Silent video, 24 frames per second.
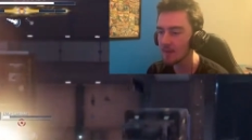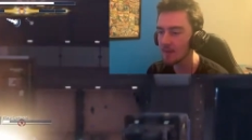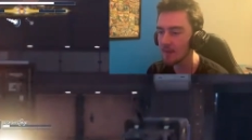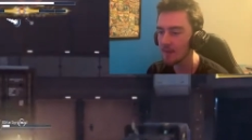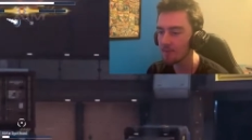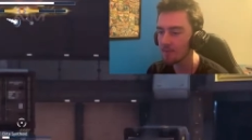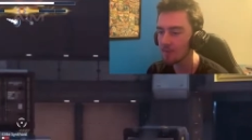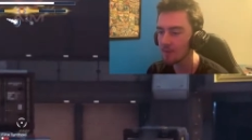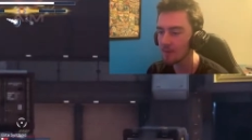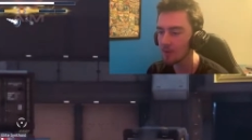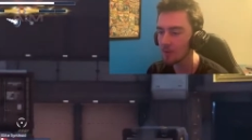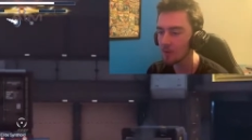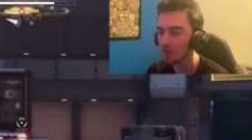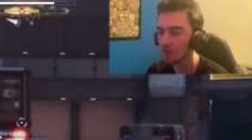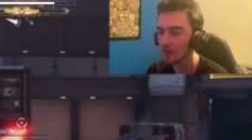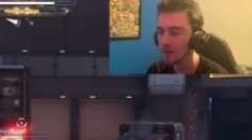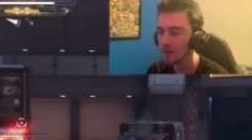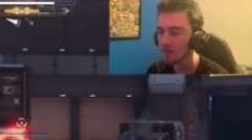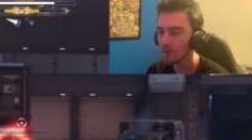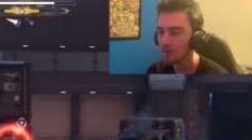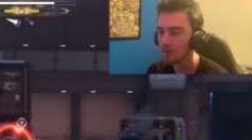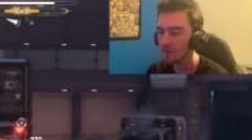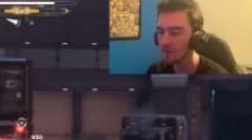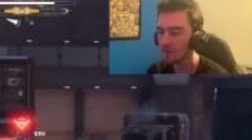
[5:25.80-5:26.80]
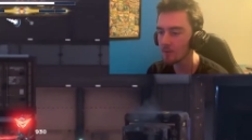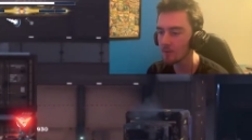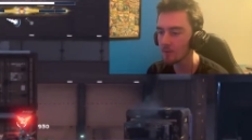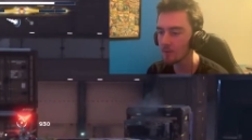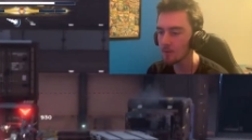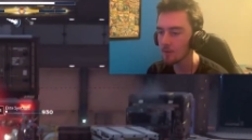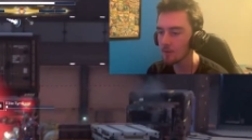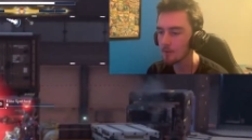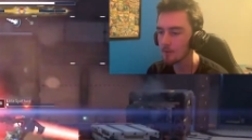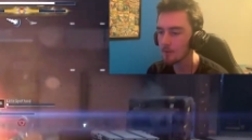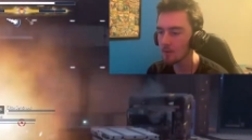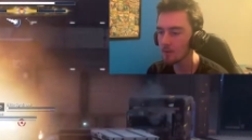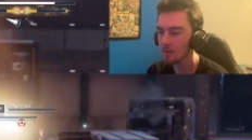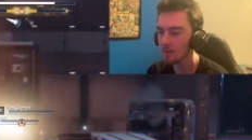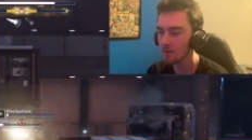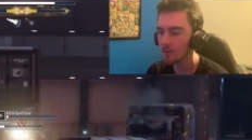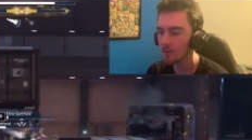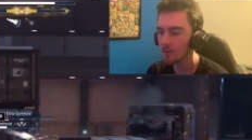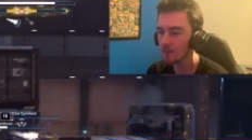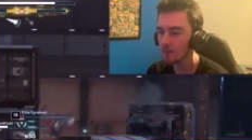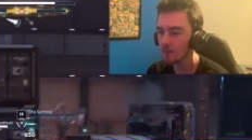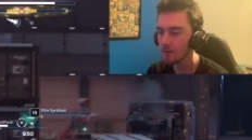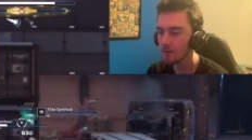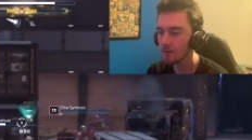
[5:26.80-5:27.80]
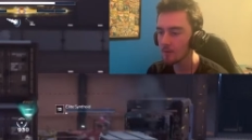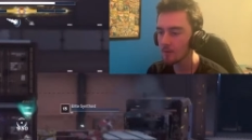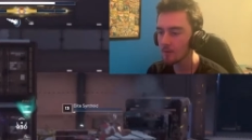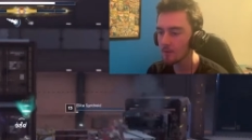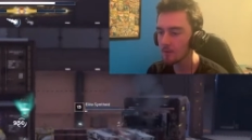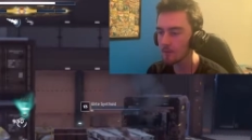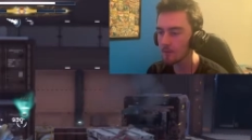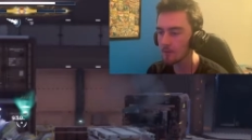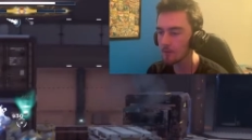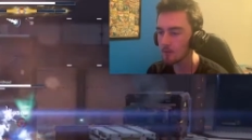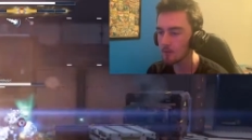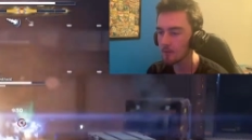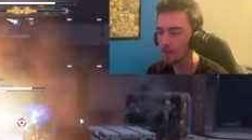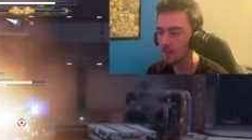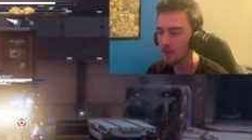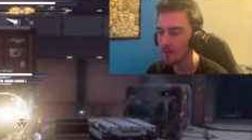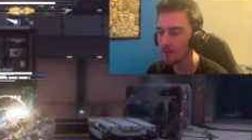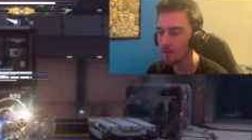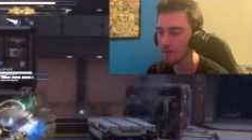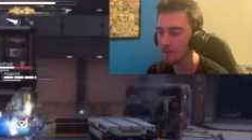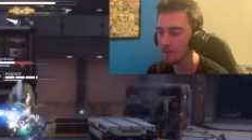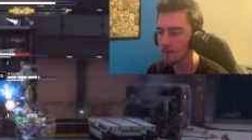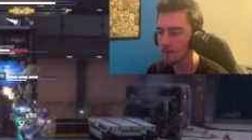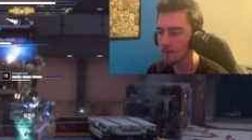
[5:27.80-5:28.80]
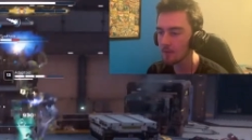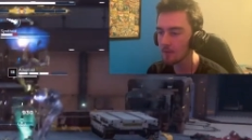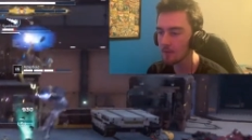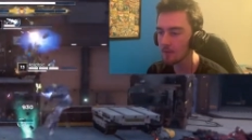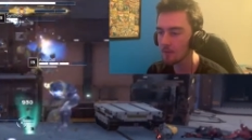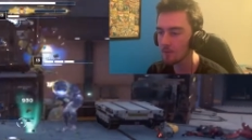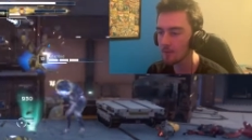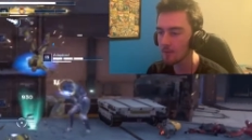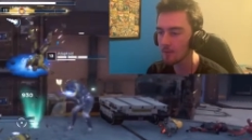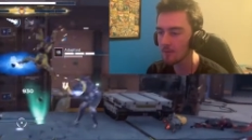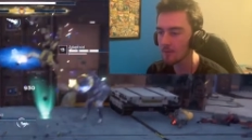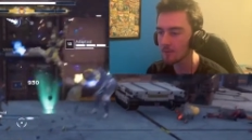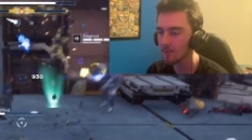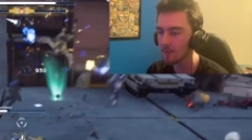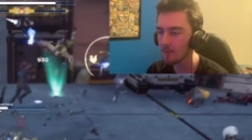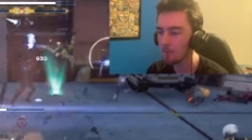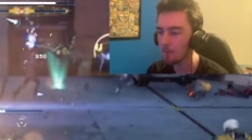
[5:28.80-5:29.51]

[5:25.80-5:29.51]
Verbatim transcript: if it crits. God damn it. Plus if it